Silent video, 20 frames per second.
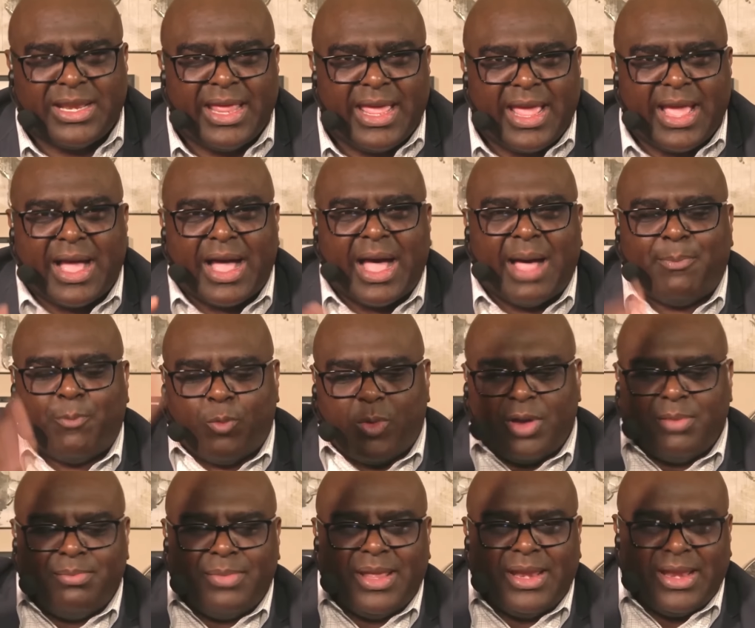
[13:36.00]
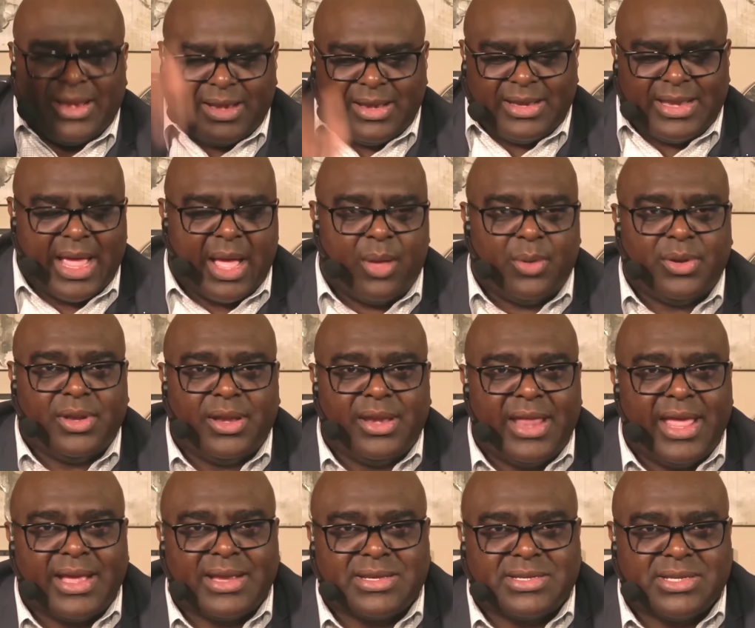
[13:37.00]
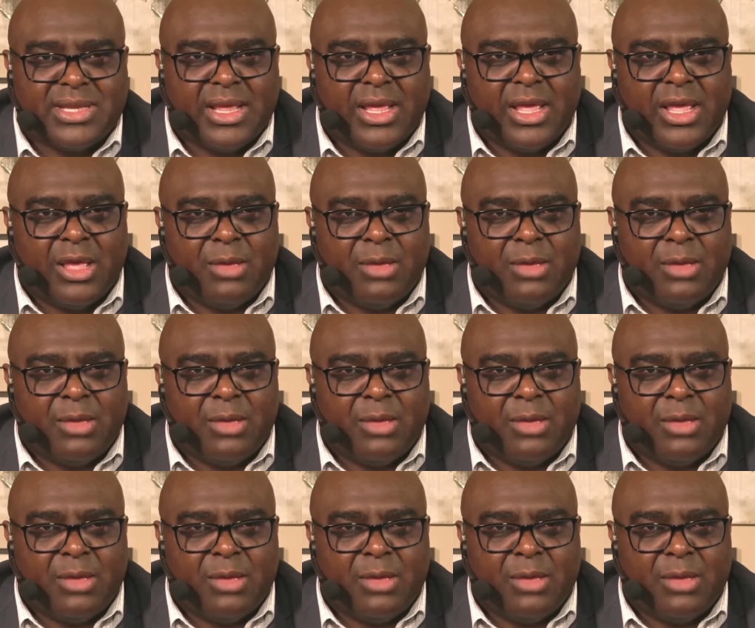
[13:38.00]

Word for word: They are up one minute and down the next.